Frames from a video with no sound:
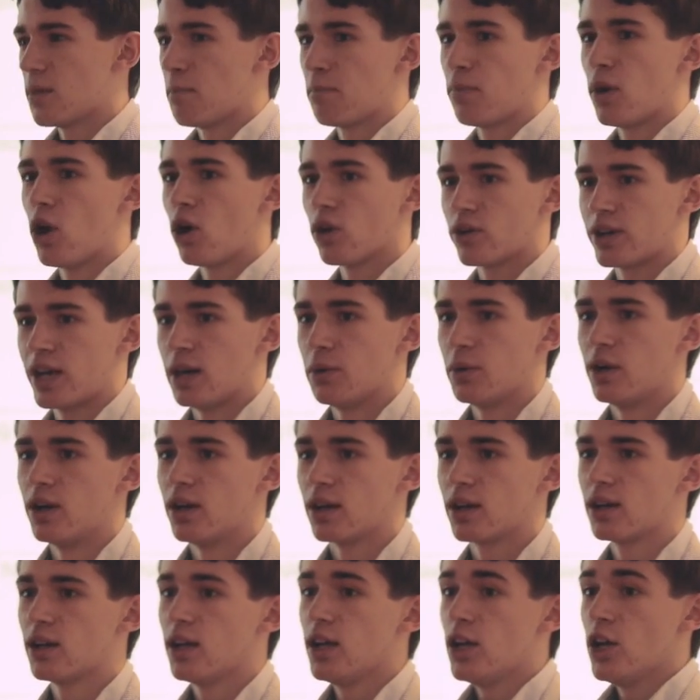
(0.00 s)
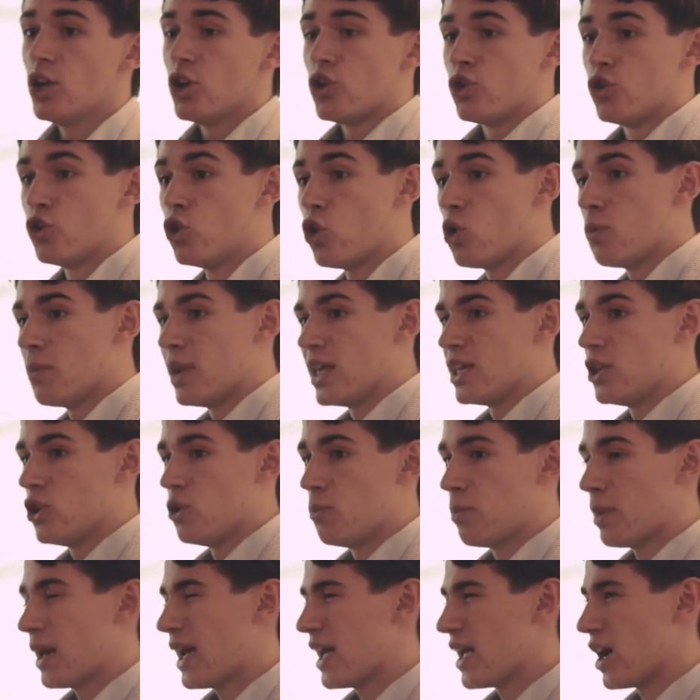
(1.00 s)
a blog network. Normally you
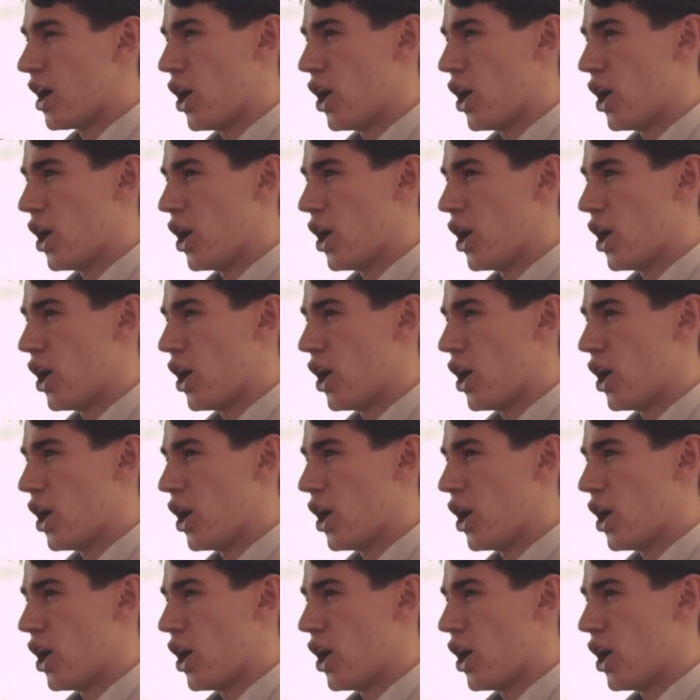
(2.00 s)
pay